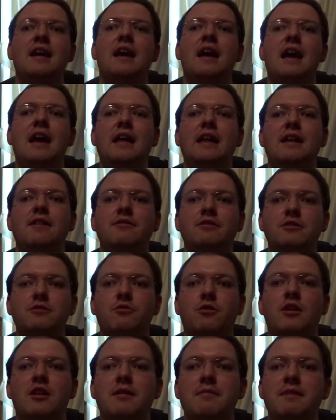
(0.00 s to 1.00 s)
And it was
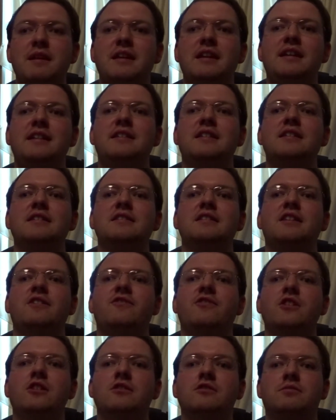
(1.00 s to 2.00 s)
one of many Disney
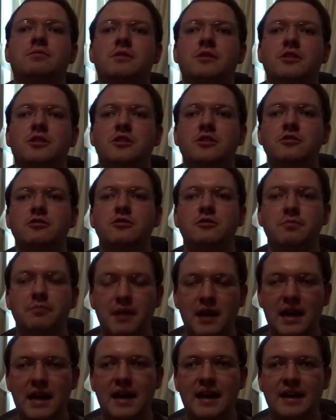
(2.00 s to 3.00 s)
films produced
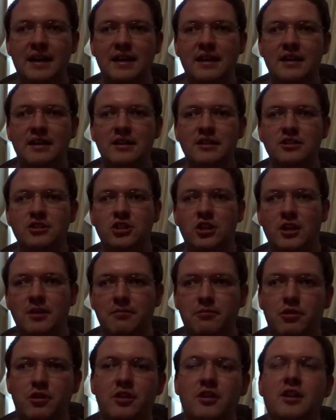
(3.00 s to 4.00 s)
by Jerry
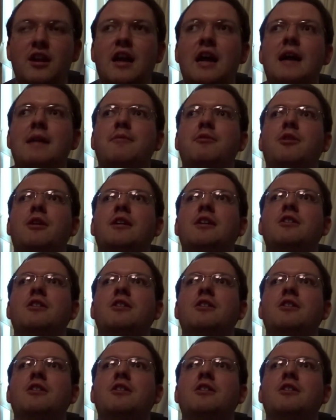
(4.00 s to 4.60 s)
Bruckheimer.